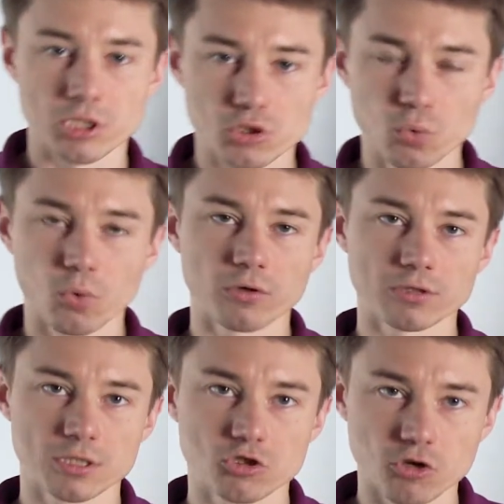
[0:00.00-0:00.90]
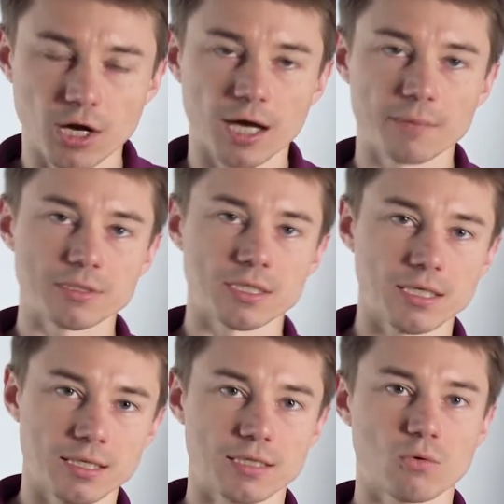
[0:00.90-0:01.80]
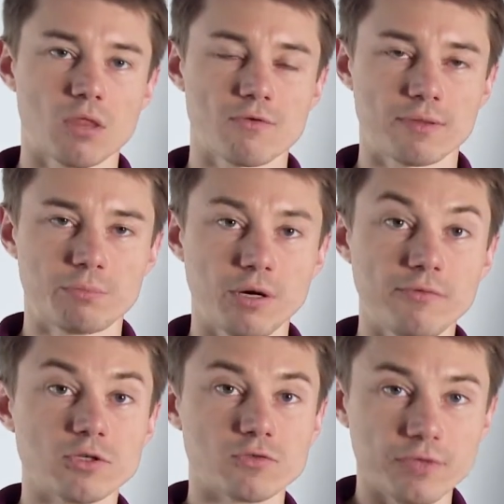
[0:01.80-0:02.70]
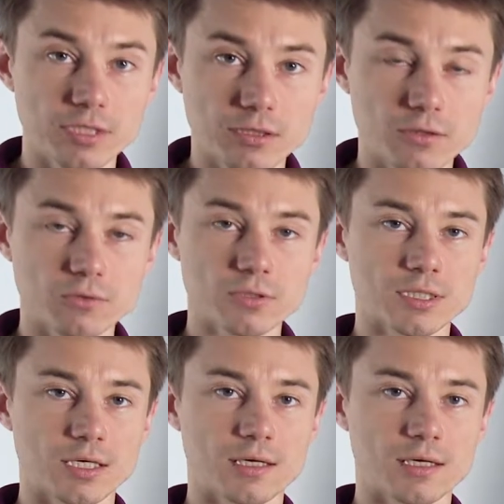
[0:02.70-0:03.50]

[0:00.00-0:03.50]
squads, tribes in one of the previous videos.